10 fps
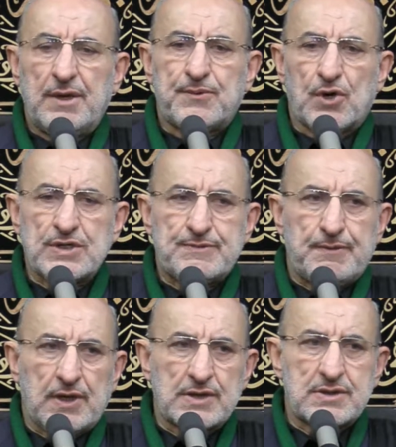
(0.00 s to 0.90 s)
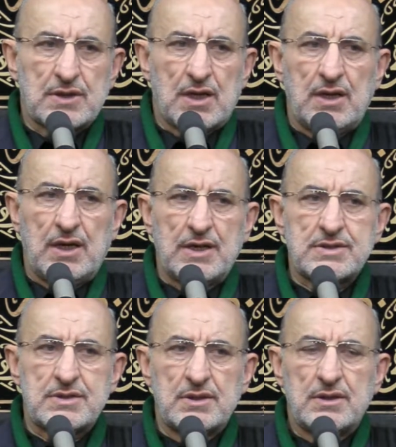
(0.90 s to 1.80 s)
prosperous
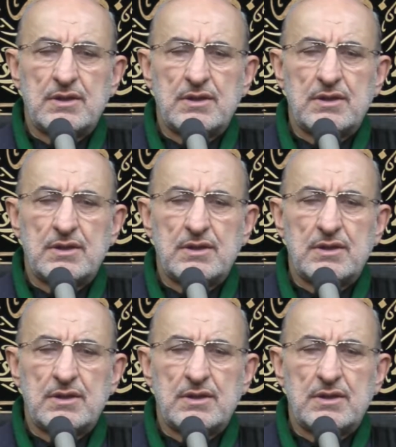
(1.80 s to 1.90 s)
unless